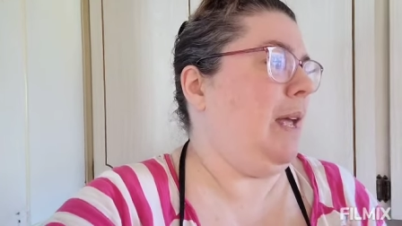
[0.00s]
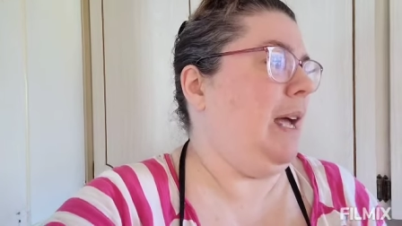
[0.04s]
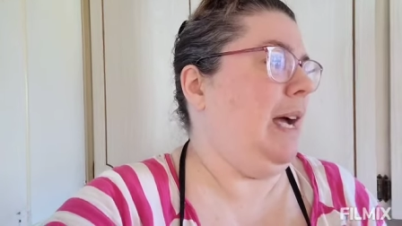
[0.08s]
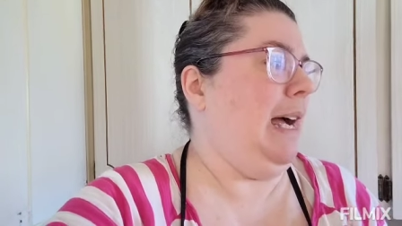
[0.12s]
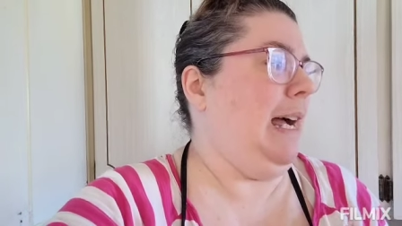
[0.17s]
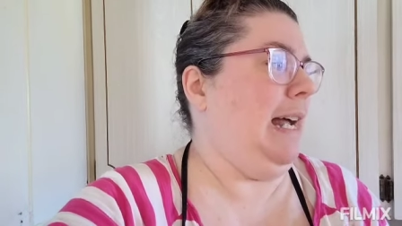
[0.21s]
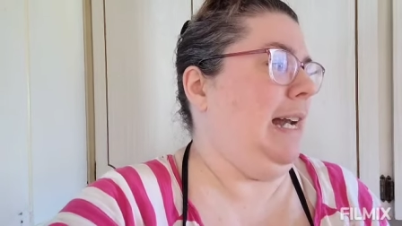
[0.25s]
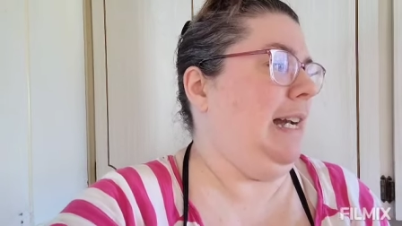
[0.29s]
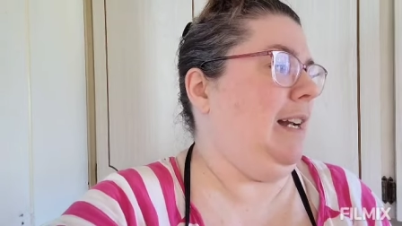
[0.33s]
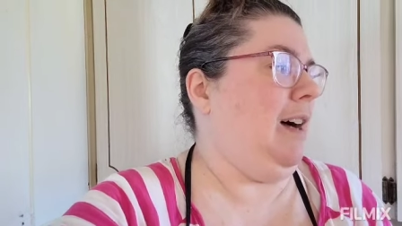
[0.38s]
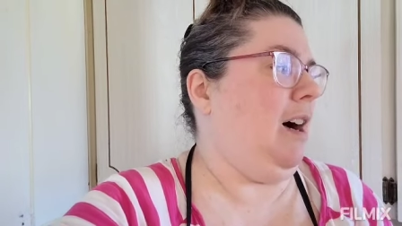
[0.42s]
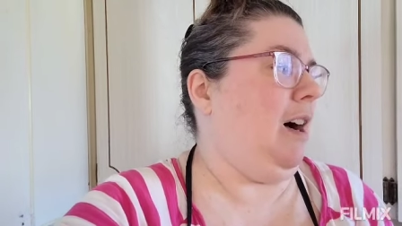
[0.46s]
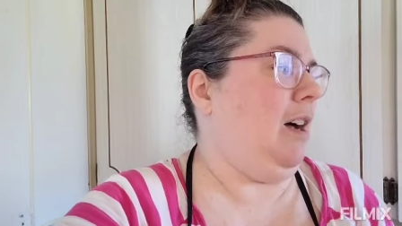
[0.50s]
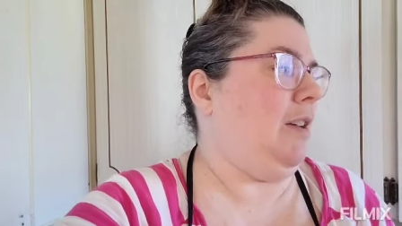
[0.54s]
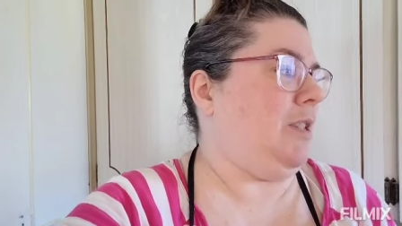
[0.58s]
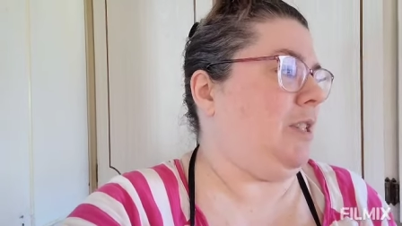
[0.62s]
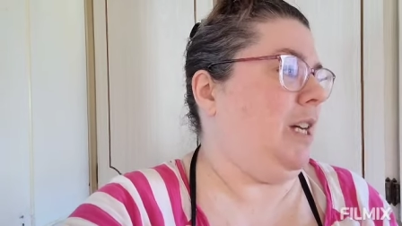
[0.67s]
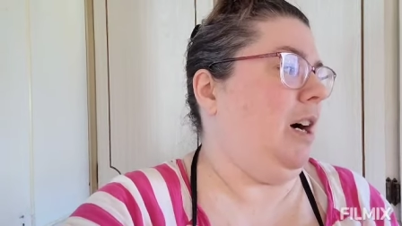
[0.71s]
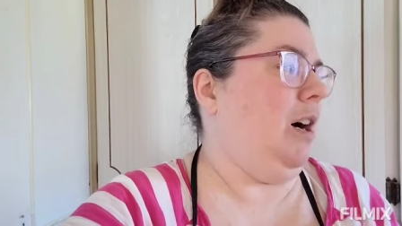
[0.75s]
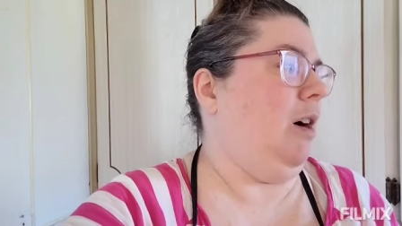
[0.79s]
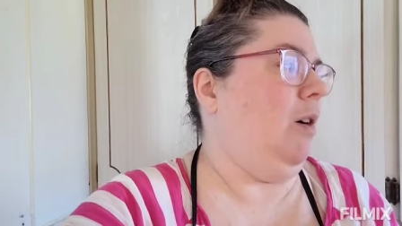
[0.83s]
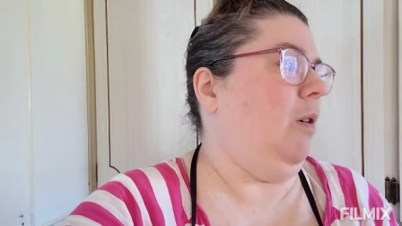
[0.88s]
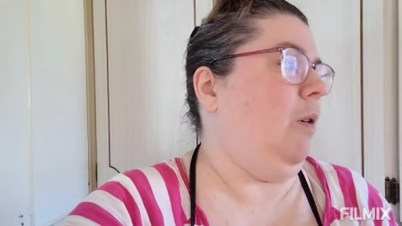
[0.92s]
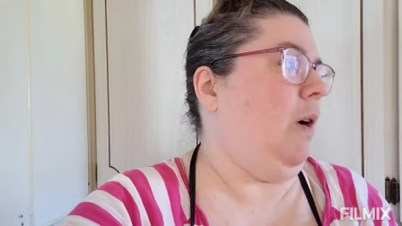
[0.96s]
and
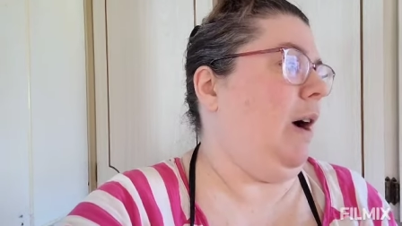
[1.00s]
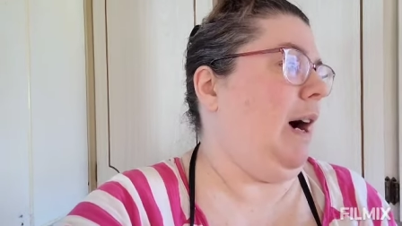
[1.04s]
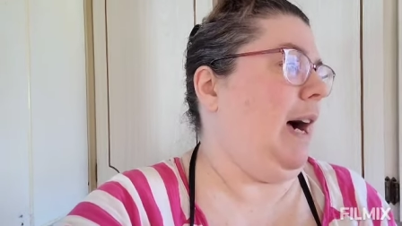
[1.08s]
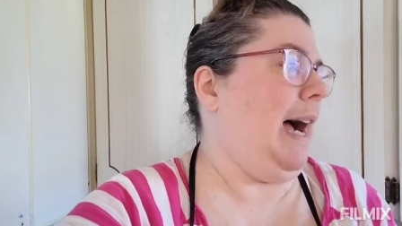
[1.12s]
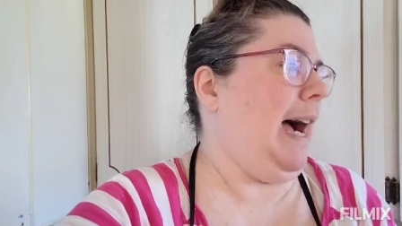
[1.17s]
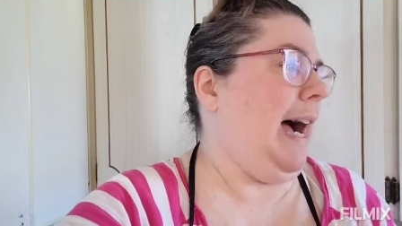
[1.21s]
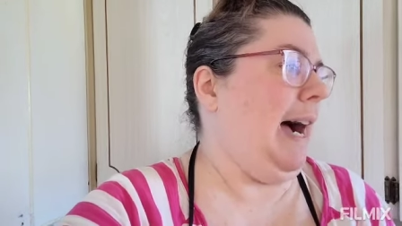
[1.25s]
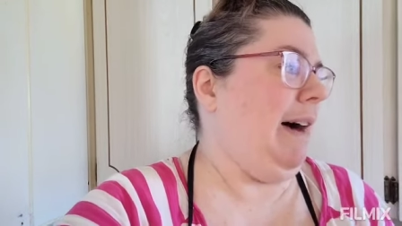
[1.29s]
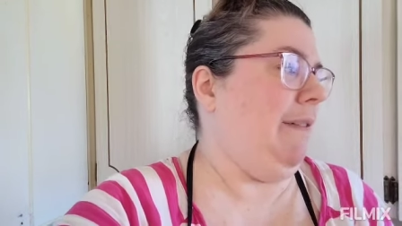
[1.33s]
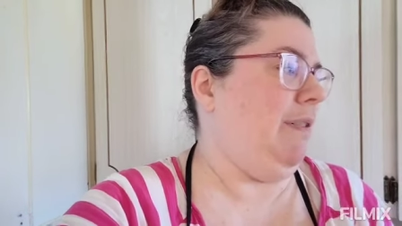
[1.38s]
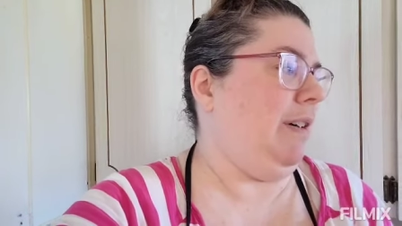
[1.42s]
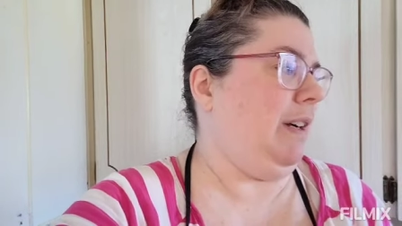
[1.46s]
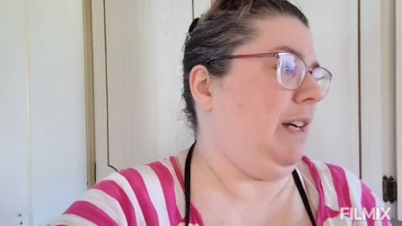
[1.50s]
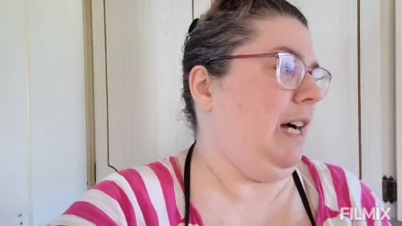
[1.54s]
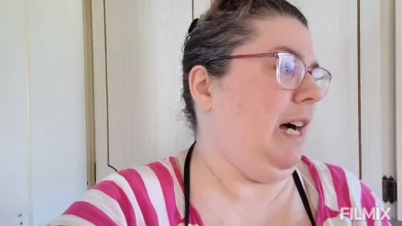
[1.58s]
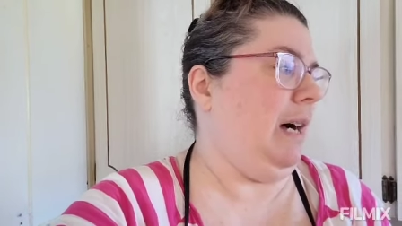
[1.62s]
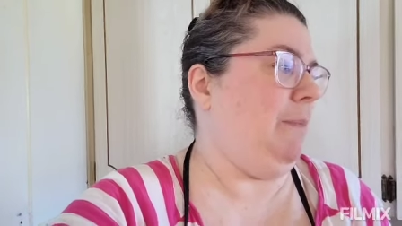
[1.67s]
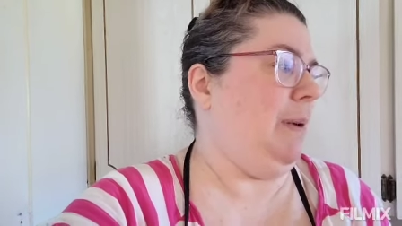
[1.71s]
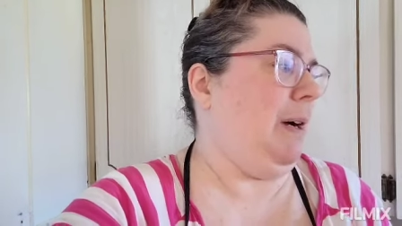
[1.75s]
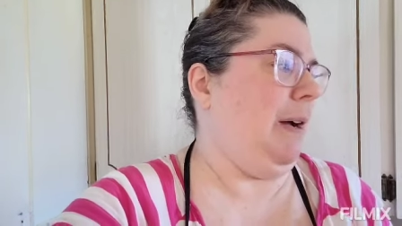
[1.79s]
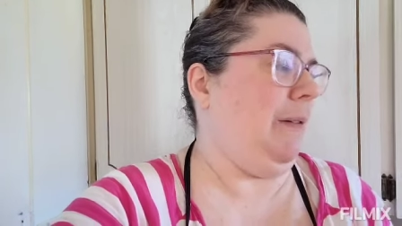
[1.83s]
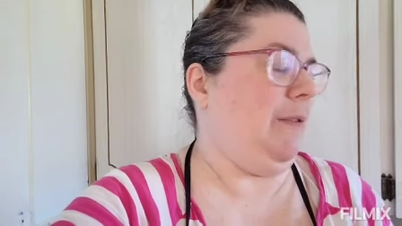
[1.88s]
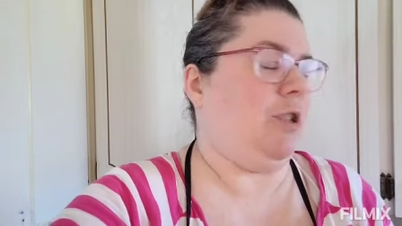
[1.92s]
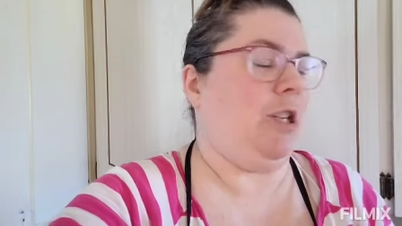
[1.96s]
also a half a
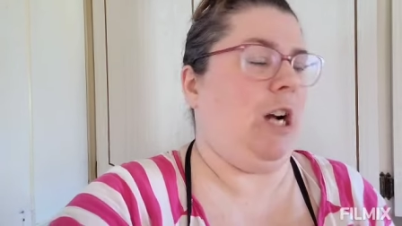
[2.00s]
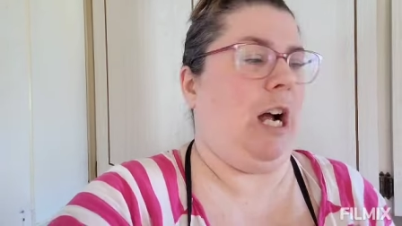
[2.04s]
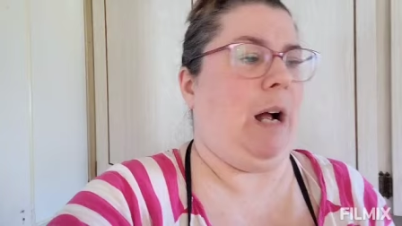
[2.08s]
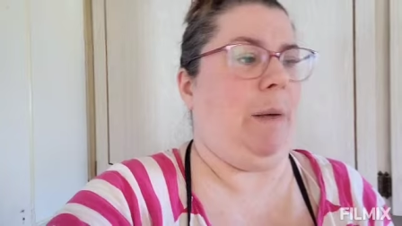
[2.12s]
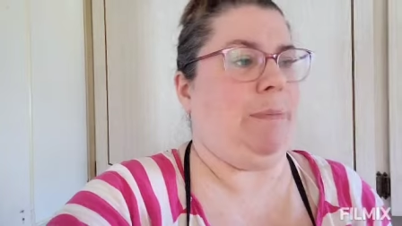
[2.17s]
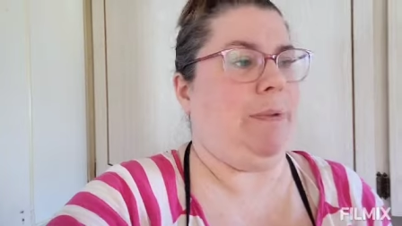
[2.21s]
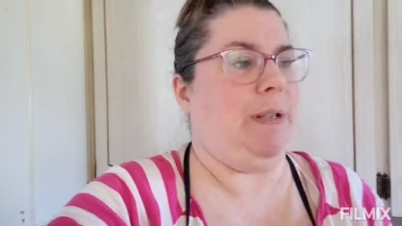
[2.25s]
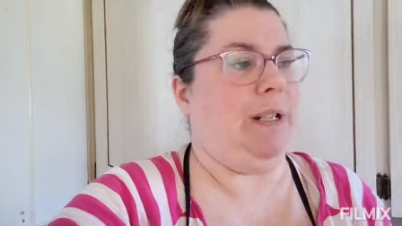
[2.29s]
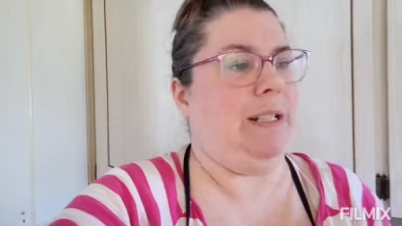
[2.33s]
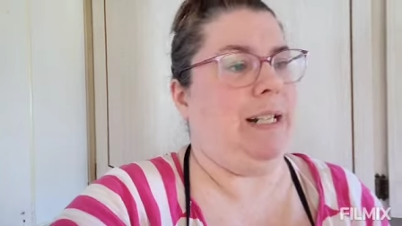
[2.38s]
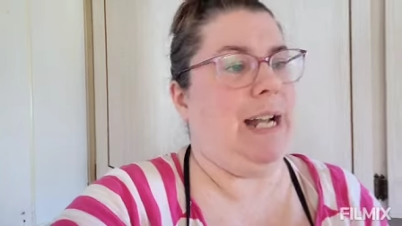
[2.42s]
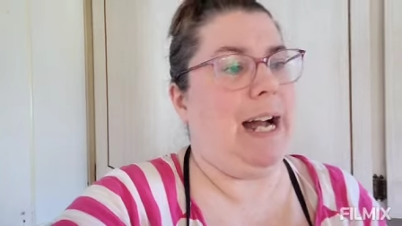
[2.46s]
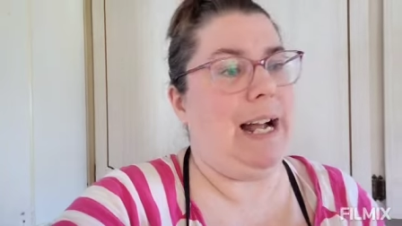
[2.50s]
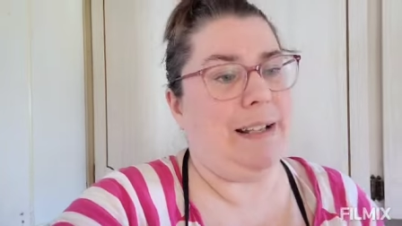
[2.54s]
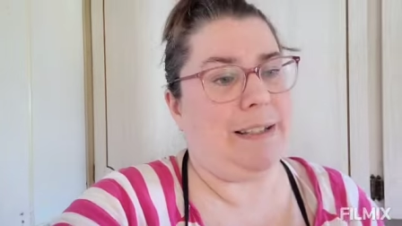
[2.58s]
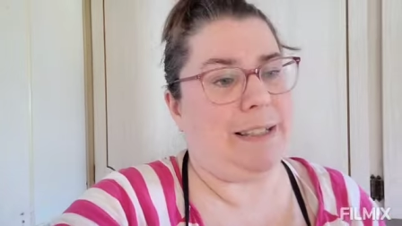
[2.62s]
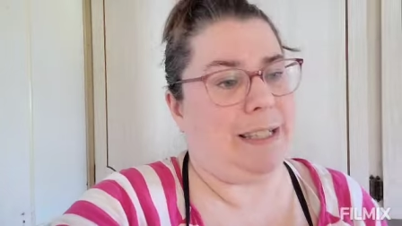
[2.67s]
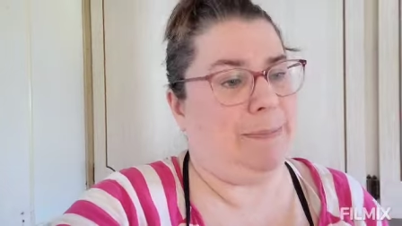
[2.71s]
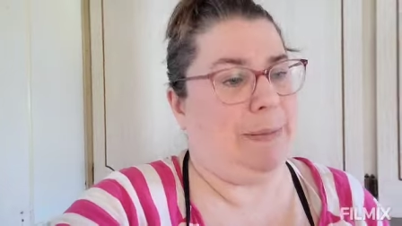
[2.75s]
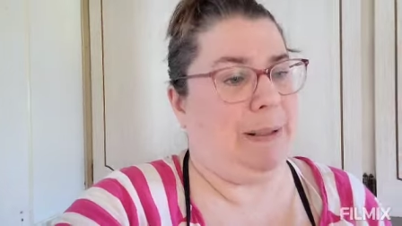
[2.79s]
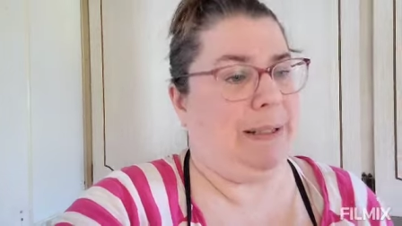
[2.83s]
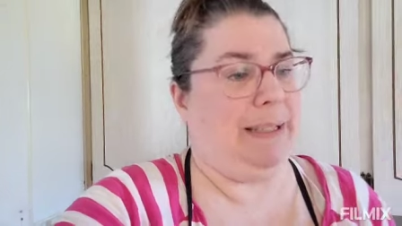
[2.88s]
cup of chopped nuts,